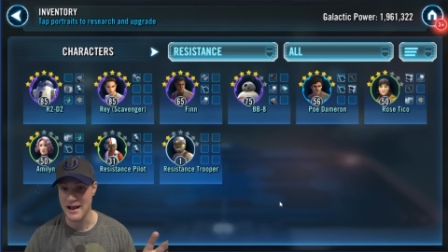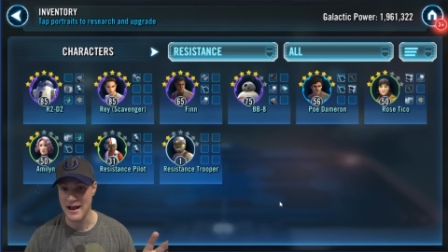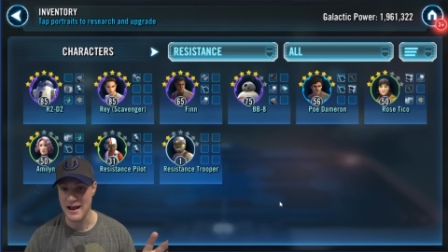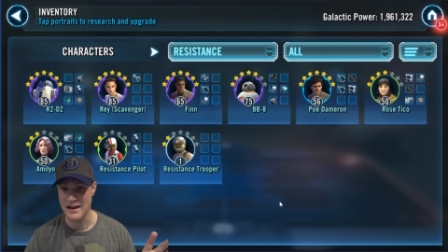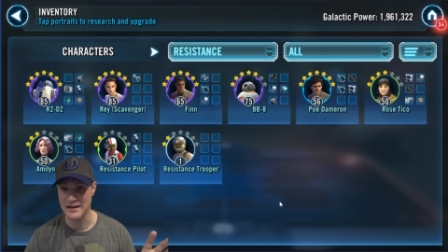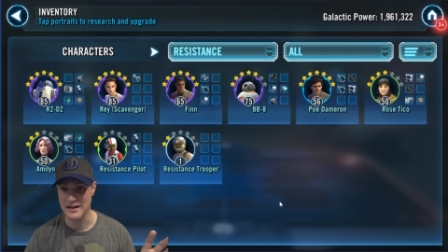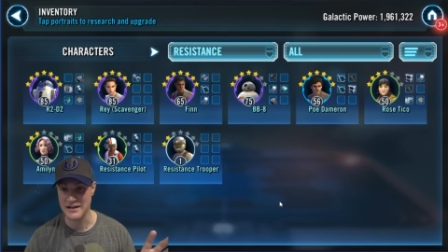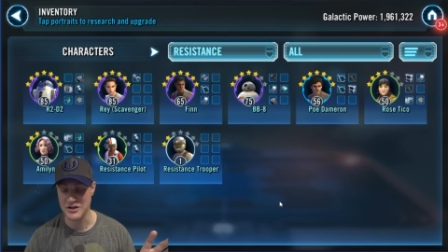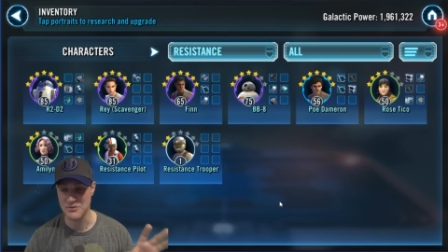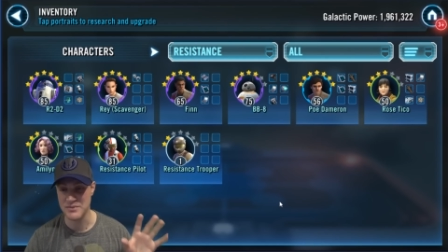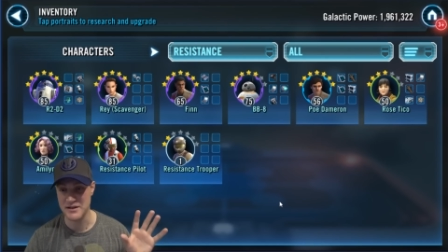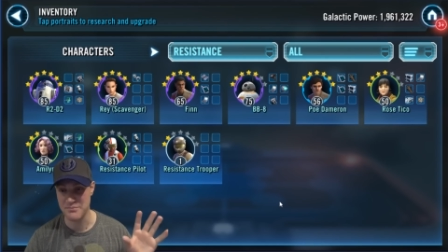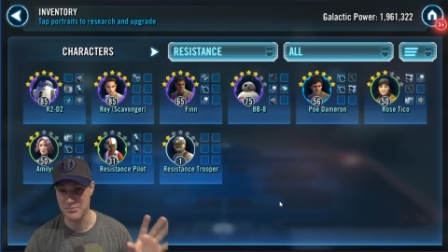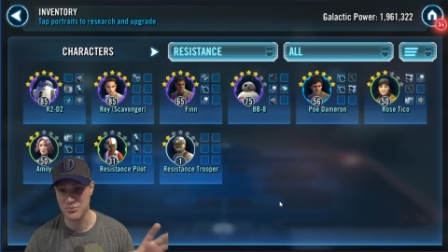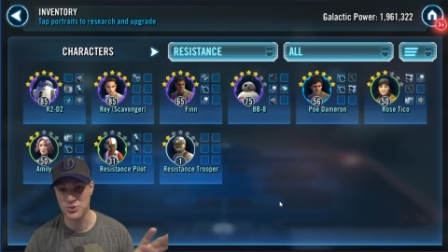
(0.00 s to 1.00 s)
and you'd
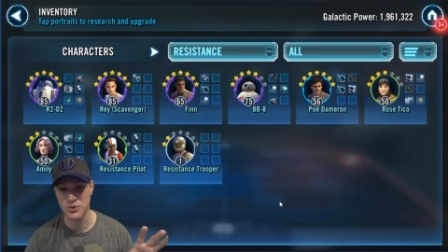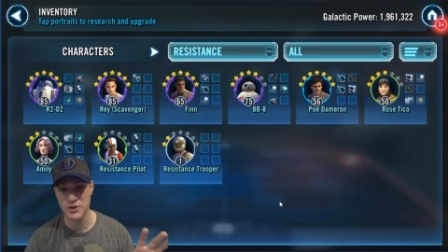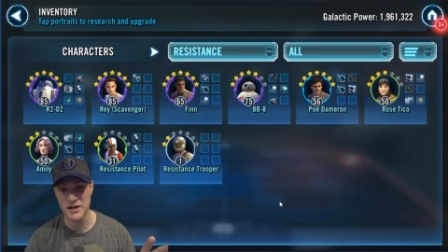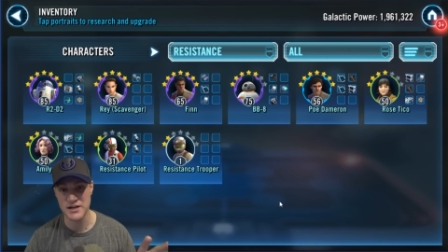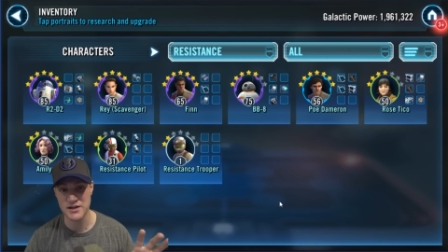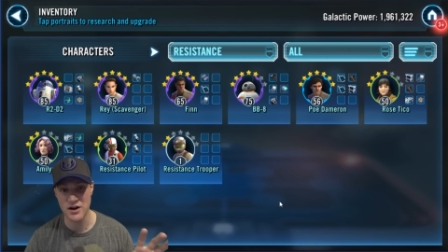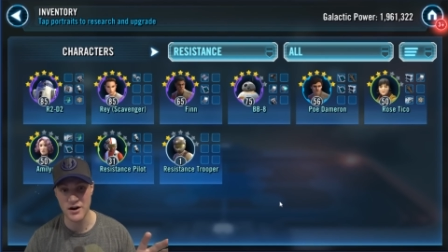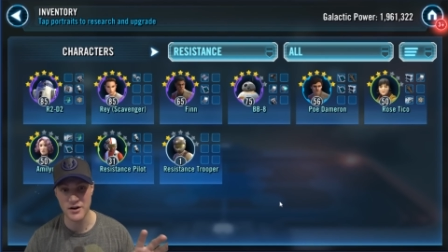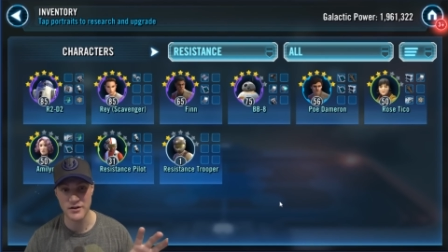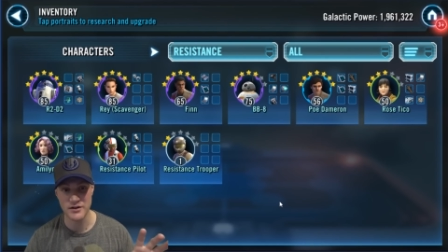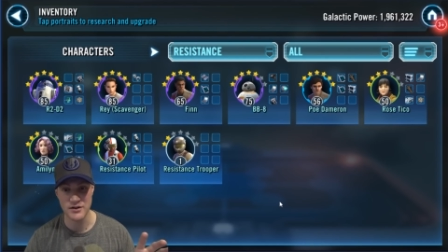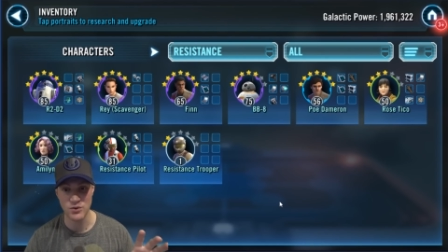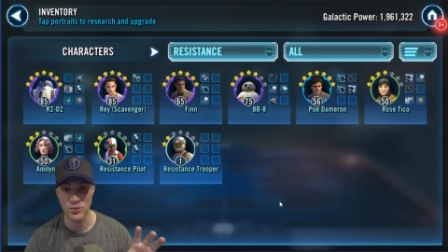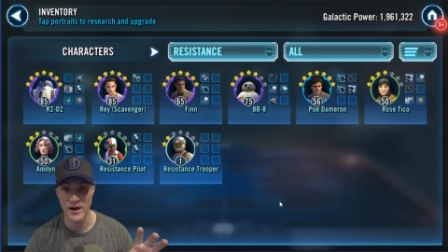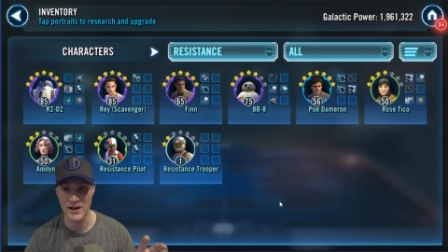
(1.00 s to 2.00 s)
be pretty
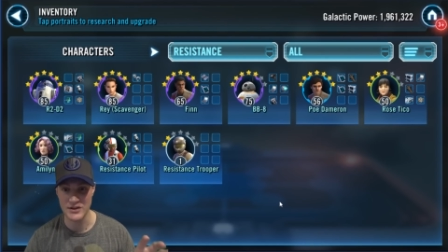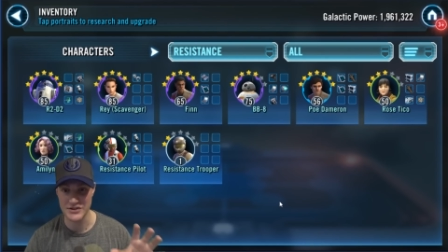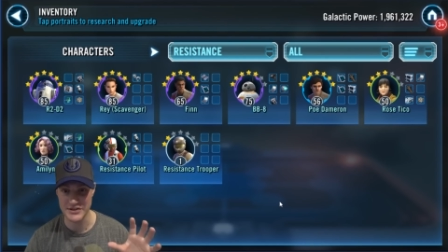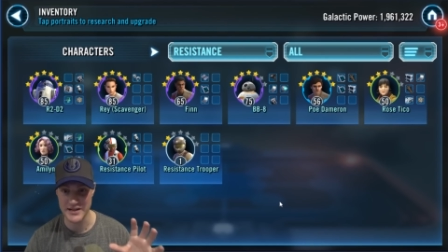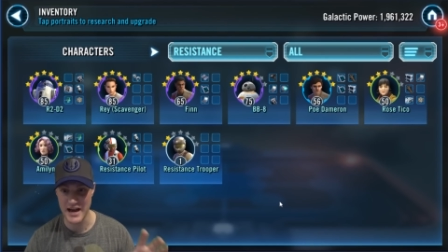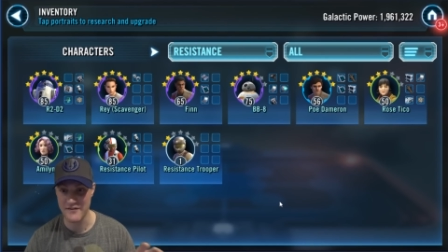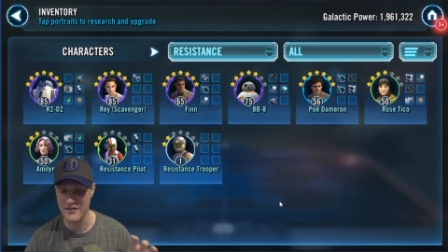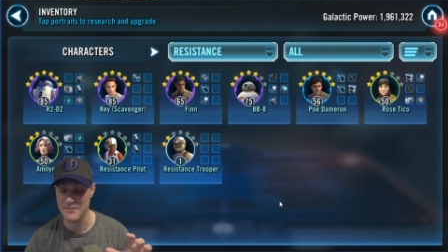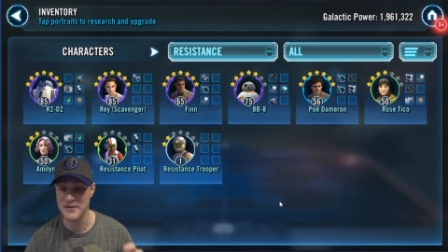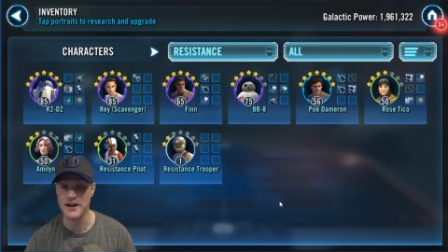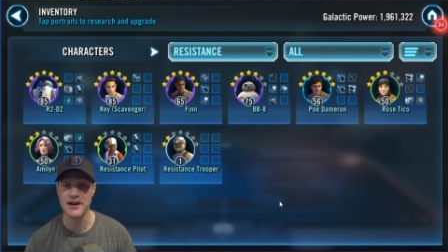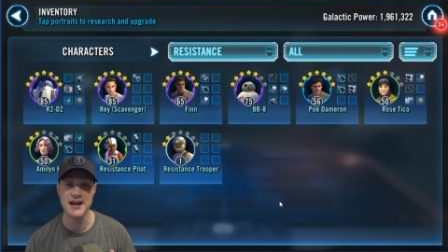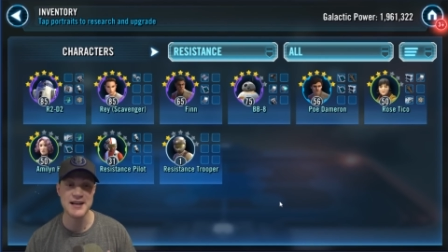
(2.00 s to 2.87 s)
darn well set from there.